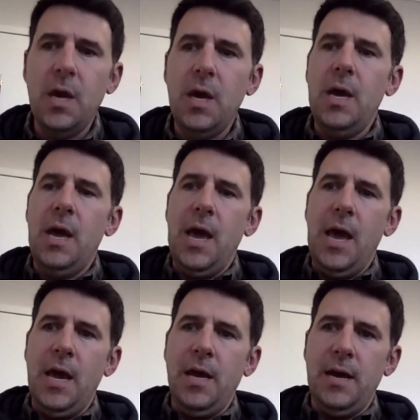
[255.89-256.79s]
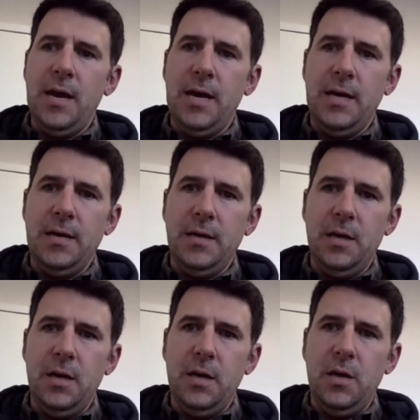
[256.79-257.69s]
Okay. And
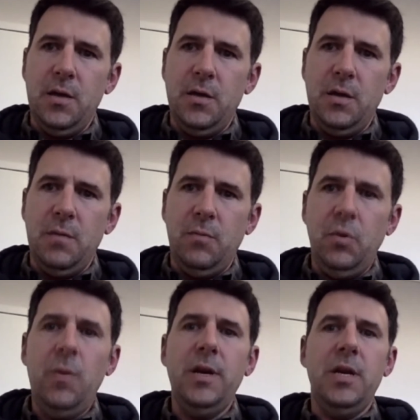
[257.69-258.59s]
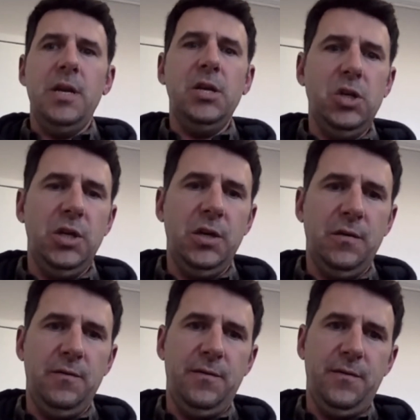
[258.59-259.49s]
the BlueButton
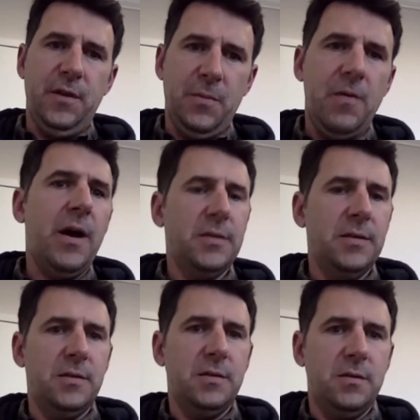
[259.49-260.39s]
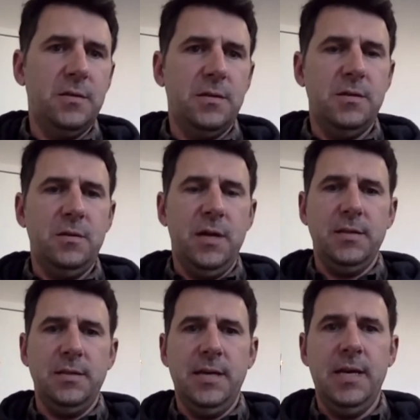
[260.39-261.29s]
initiative that's been around since
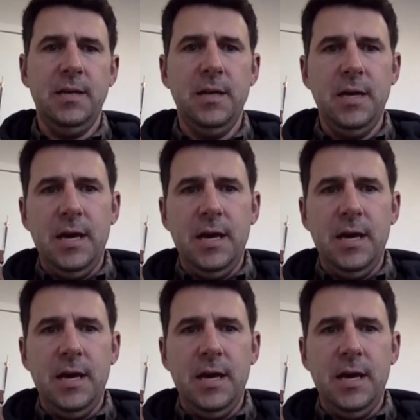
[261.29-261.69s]
2010,